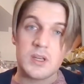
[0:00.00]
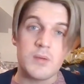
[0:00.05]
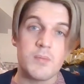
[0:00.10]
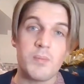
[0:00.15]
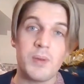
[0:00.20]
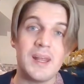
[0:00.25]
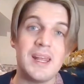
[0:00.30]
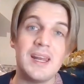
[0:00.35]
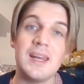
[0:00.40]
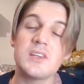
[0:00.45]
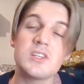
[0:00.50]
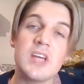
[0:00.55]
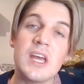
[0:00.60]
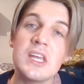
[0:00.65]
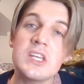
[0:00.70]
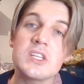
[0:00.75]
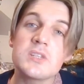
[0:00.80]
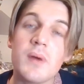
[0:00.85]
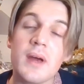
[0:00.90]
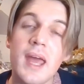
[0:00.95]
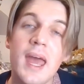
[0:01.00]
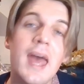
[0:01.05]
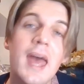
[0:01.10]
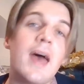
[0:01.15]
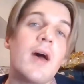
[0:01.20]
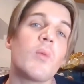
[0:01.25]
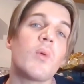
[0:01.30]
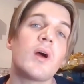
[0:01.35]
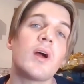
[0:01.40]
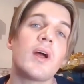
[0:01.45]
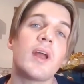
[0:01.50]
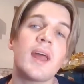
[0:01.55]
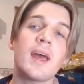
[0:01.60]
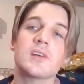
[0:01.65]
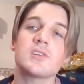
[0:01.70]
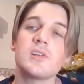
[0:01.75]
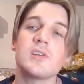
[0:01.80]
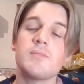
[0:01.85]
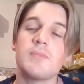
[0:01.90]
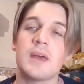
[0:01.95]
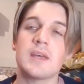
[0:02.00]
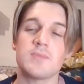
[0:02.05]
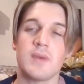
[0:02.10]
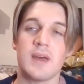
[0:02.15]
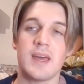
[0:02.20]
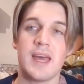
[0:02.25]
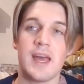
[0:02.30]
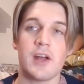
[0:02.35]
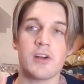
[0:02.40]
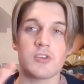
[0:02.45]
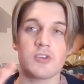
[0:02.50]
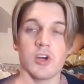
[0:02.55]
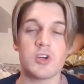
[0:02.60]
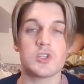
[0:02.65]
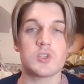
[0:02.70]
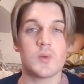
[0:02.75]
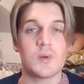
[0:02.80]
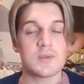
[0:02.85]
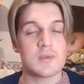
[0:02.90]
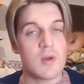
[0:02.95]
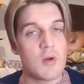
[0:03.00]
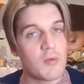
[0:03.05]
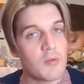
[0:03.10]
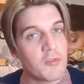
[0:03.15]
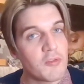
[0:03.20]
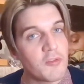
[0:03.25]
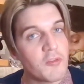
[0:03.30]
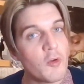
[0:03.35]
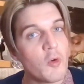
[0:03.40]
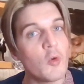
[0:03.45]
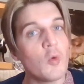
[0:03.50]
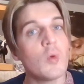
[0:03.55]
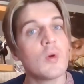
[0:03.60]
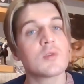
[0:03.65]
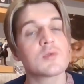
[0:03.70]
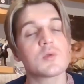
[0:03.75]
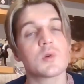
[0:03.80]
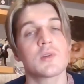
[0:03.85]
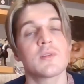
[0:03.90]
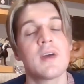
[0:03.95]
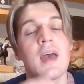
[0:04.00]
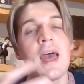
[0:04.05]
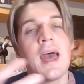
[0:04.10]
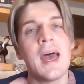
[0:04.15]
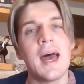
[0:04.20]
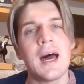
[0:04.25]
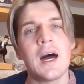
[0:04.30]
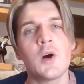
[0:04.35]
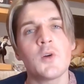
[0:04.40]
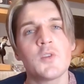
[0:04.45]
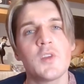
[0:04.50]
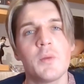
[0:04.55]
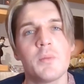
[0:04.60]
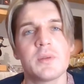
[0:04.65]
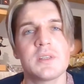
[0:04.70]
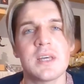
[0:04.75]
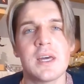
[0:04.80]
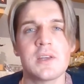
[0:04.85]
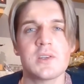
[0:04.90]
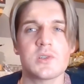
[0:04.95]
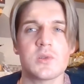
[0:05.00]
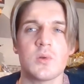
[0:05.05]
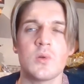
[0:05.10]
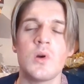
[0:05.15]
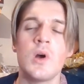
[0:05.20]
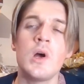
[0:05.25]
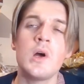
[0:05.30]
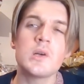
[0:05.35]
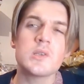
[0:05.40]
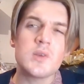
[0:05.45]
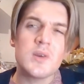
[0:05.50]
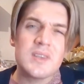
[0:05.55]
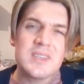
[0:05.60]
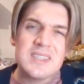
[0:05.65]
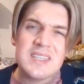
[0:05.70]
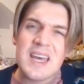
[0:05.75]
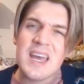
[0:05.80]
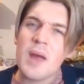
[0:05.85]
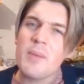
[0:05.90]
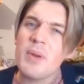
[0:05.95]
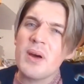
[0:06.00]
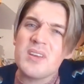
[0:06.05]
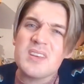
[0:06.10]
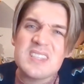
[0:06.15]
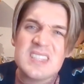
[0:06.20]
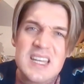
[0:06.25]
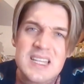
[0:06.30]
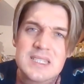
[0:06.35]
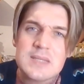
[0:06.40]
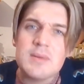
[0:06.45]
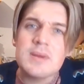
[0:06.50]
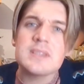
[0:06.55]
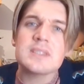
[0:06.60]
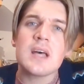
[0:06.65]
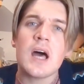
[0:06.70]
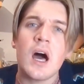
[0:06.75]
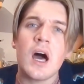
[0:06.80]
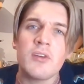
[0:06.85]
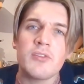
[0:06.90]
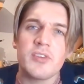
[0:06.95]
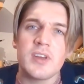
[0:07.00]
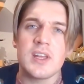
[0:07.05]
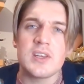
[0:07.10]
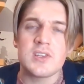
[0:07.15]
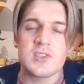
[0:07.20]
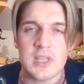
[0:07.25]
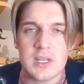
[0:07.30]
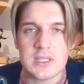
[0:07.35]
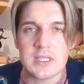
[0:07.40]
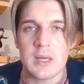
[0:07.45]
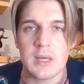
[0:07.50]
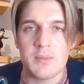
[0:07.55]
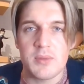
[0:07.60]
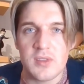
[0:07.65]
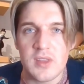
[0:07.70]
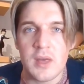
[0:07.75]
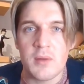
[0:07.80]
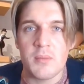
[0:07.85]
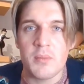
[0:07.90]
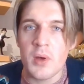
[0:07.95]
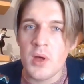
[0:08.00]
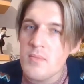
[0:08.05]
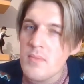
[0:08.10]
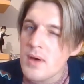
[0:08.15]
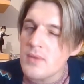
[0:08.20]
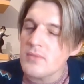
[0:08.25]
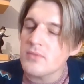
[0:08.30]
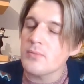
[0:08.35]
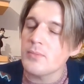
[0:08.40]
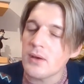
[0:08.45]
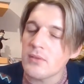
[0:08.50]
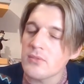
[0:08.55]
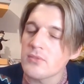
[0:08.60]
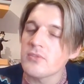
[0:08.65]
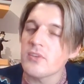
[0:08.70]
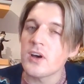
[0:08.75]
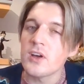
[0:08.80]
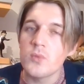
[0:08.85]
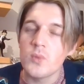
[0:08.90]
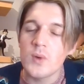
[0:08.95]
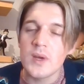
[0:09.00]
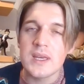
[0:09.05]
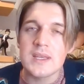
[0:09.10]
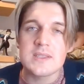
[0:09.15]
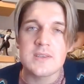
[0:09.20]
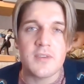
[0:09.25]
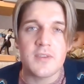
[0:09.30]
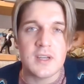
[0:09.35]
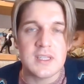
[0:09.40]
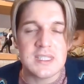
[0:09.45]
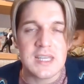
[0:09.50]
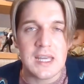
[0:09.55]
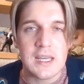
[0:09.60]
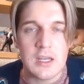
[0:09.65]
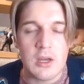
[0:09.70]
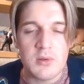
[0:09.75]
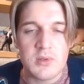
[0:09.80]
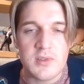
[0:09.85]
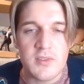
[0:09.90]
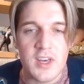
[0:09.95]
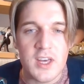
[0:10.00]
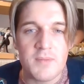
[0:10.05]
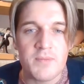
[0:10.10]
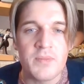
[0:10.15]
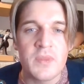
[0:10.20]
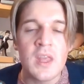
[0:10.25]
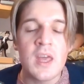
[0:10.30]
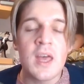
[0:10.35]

completely changed my hair where it actually makes my hair grow to its full sort of healthy potential. So I'd say about a centimetre, half an inch, that type of thing per month, about five weeks if I take note of it.